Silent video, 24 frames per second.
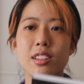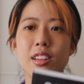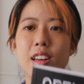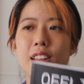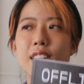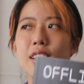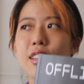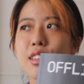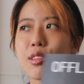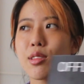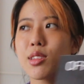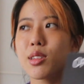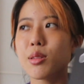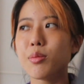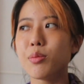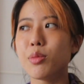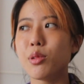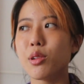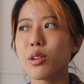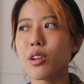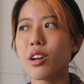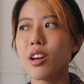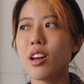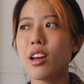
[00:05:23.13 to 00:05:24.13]
And this was the
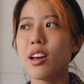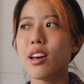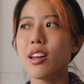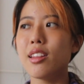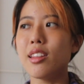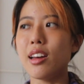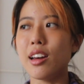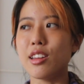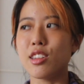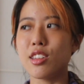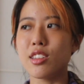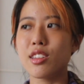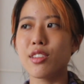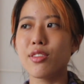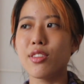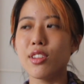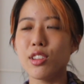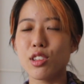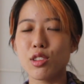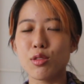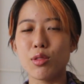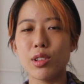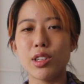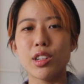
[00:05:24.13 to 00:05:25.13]
book that I just
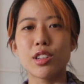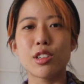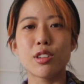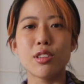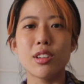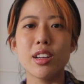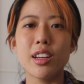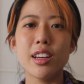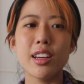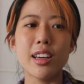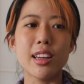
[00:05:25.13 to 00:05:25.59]
finished reading today,